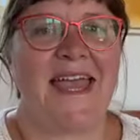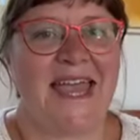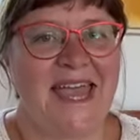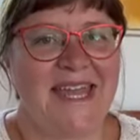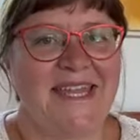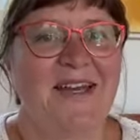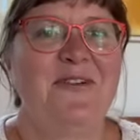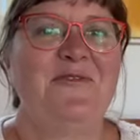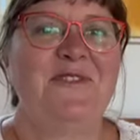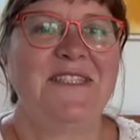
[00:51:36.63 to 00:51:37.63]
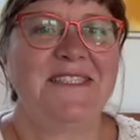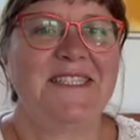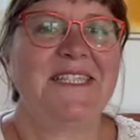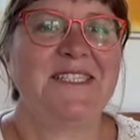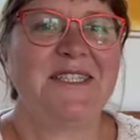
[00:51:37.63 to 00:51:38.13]
And now for the
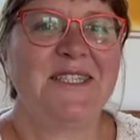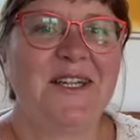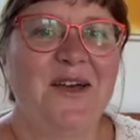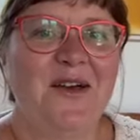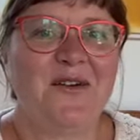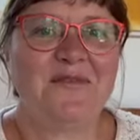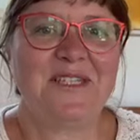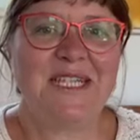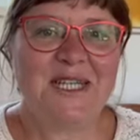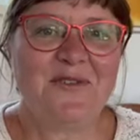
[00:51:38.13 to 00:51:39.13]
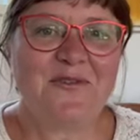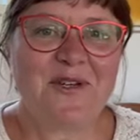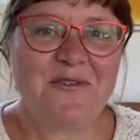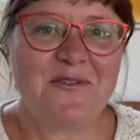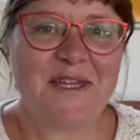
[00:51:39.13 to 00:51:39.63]
section of knitting
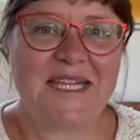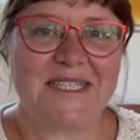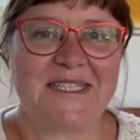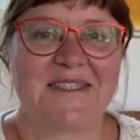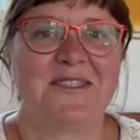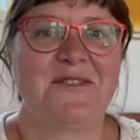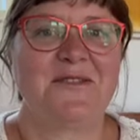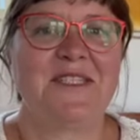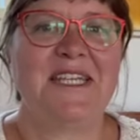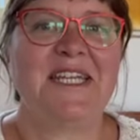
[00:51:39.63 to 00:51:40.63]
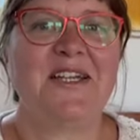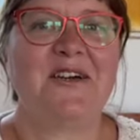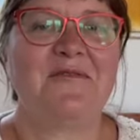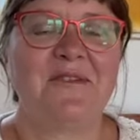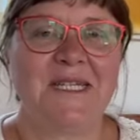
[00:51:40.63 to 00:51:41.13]
fun facts, today
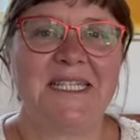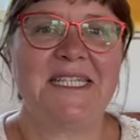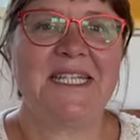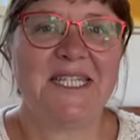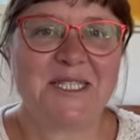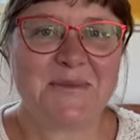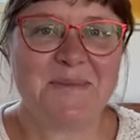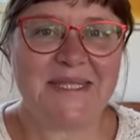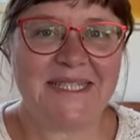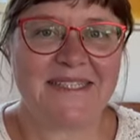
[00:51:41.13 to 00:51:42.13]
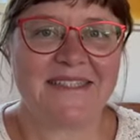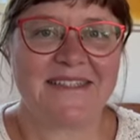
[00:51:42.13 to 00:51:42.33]
covering knitting speed.